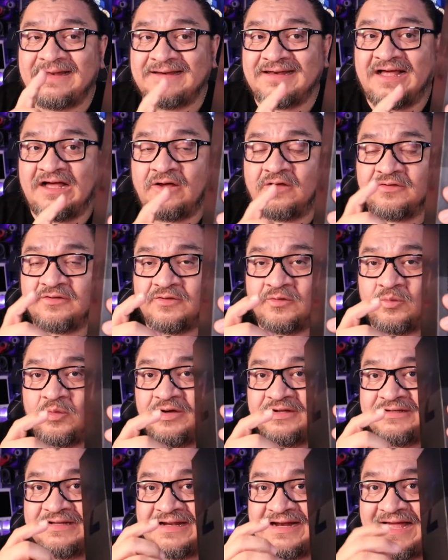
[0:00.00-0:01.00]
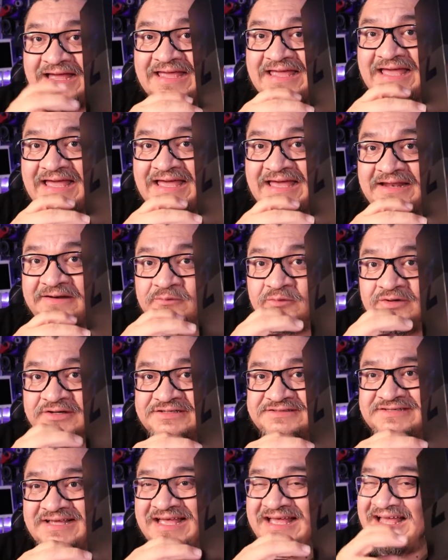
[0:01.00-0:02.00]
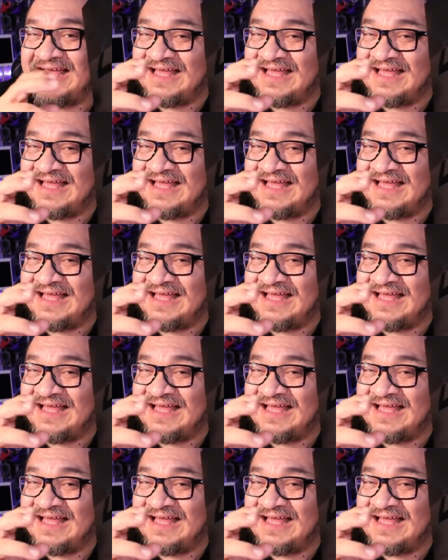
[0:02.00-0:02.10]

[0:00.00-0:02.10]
Now, the one that I had was,